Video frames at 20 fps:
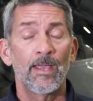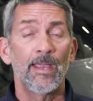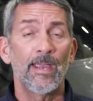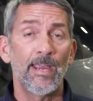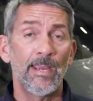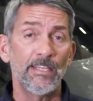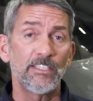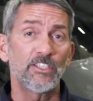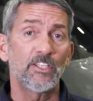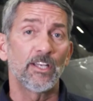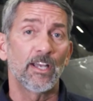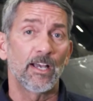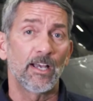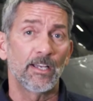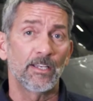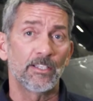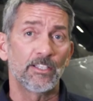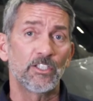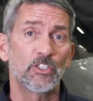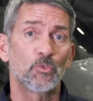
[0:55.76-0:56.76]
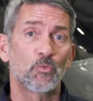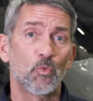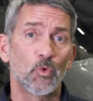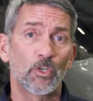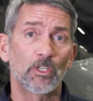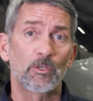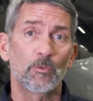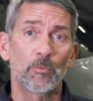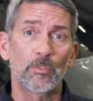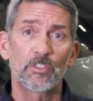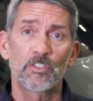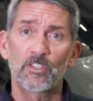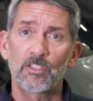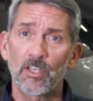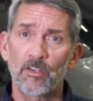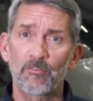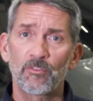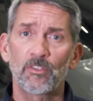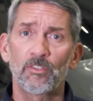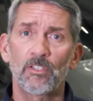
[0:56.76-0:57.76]
HAI is working with
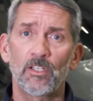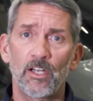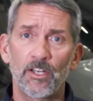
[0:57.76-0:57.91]
several